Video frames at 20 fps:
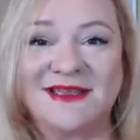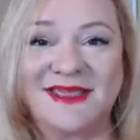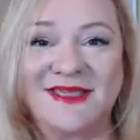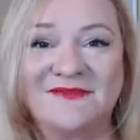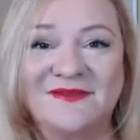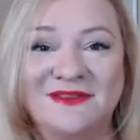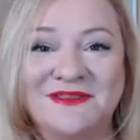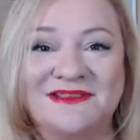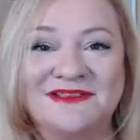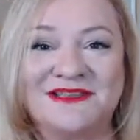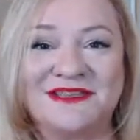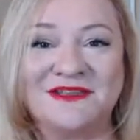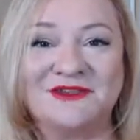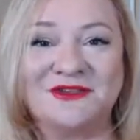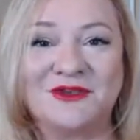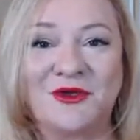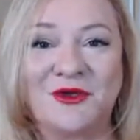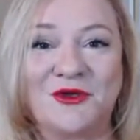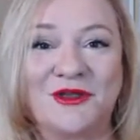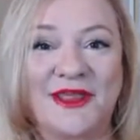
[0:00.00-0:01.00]
even the skin
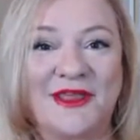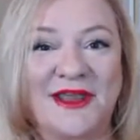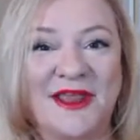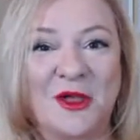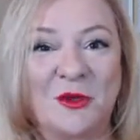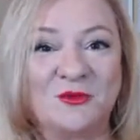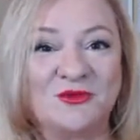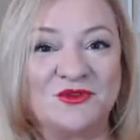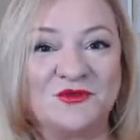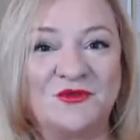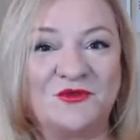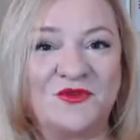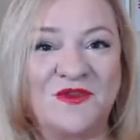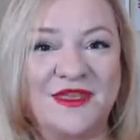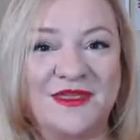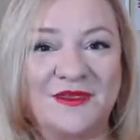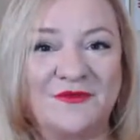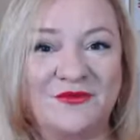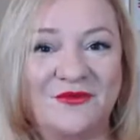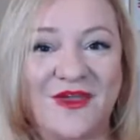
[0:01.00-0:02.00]
tone, and help to
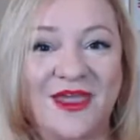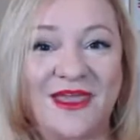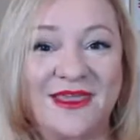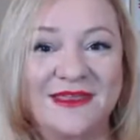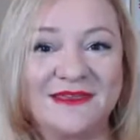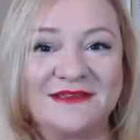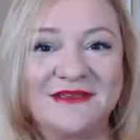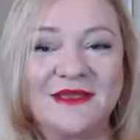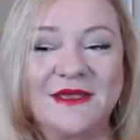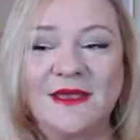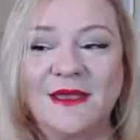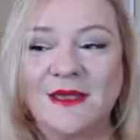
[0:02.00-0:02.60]
fade